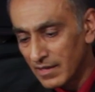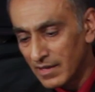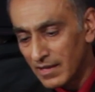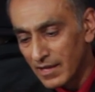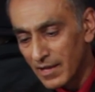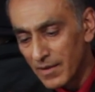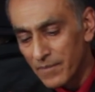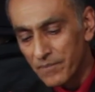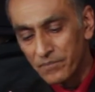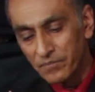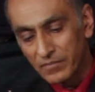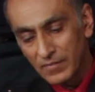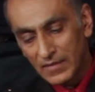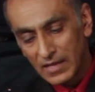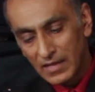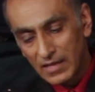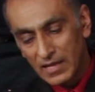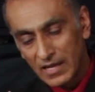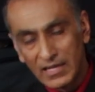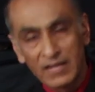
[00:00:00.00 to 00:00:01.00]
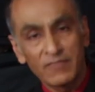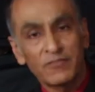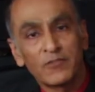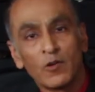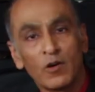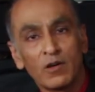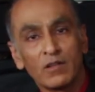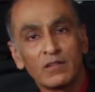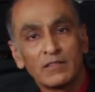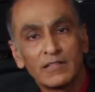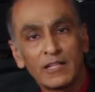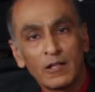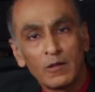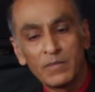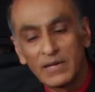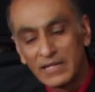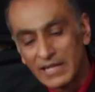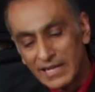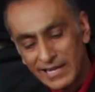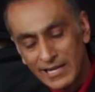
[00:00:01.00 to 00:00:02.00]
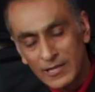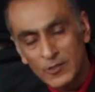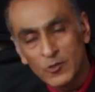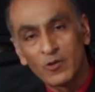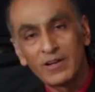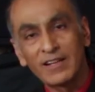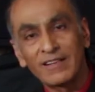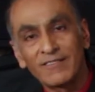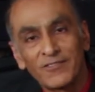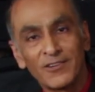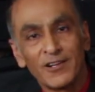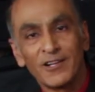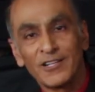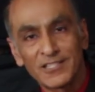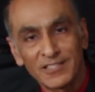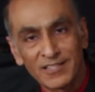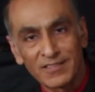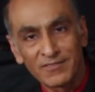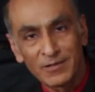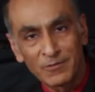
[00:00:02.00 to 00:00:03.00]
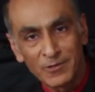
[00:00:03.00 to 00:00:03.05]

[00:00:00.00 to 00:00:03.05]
And if not, there'll be an electronic version of it,